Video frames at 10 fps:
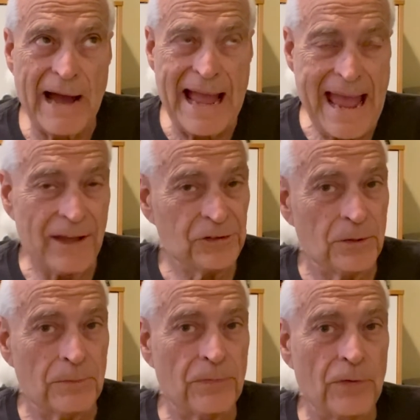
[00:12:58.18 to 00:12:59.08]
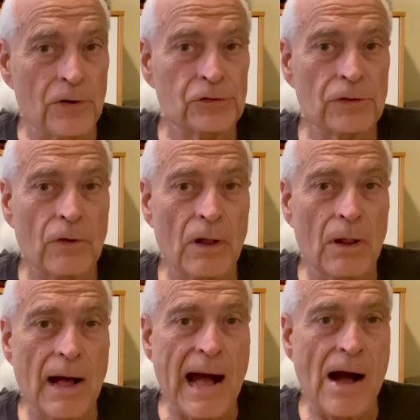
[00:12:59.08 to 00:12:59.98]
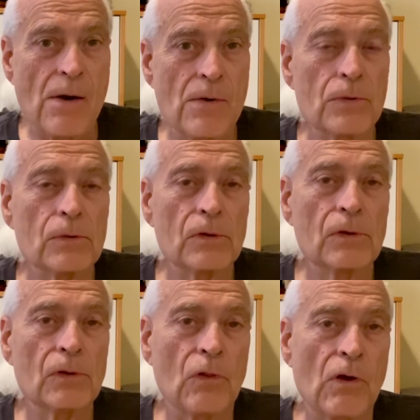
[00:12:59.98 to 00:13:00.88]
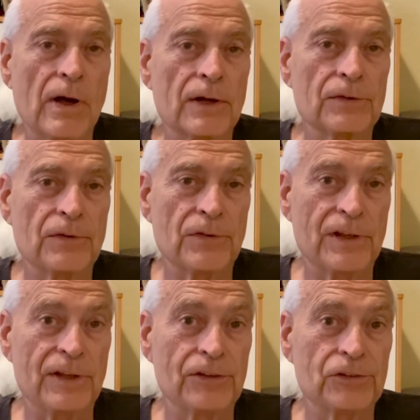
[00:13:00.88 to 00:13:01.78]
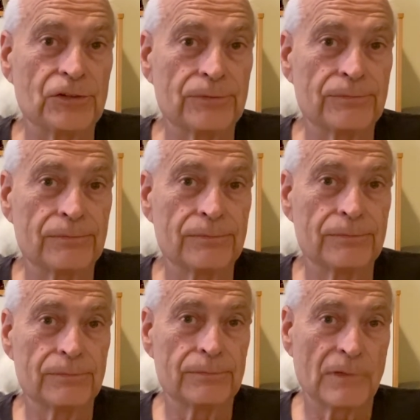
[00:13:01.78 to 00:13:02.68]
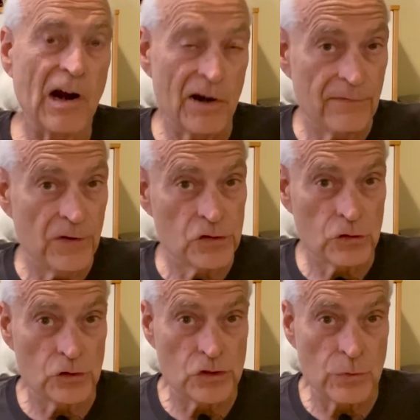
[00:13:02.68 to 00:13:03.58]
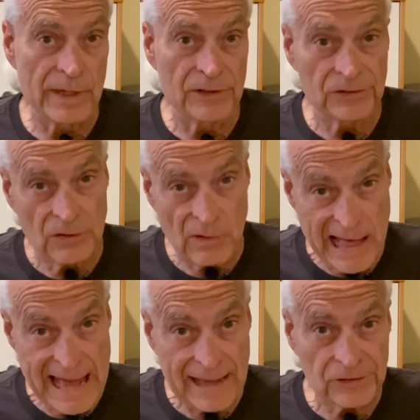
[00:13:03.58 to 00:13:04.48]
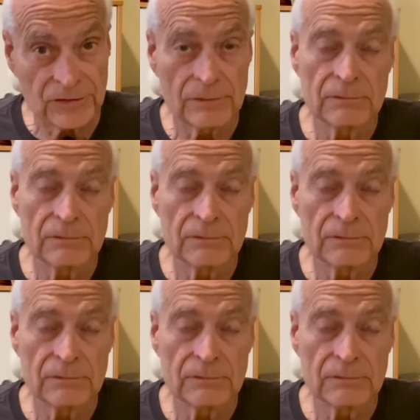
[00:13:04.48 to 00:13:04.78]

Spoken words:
asked him, first of all, how long do these artificial joints last,